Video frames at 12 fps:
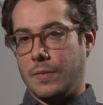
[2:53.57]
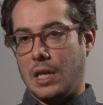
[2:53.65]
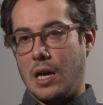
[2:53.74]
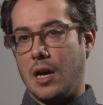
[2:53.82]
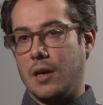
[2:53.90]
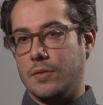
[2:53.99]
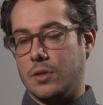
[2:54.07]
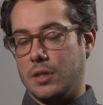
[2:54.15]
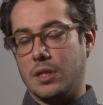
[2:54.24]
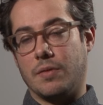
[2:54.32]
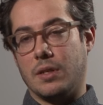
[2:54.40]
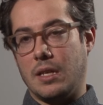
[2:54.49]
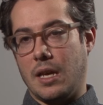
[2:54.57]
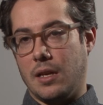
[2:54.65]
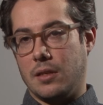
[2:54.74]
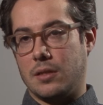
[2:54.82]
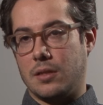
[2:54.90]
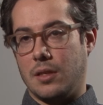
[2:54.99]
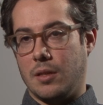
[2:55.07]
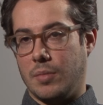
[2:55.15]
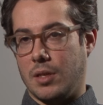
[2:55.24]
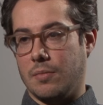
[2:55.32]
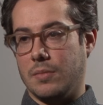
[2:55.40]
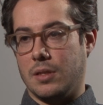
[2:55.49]
lavs or different takes, it
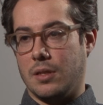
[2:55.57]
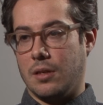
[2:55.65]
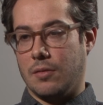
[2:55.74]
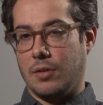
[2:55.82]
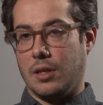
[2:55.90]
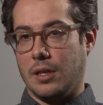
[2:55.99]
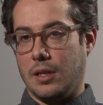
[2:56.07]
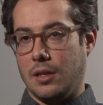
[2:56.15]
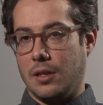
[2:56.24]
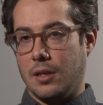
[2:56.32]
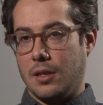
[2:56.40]
becomes a really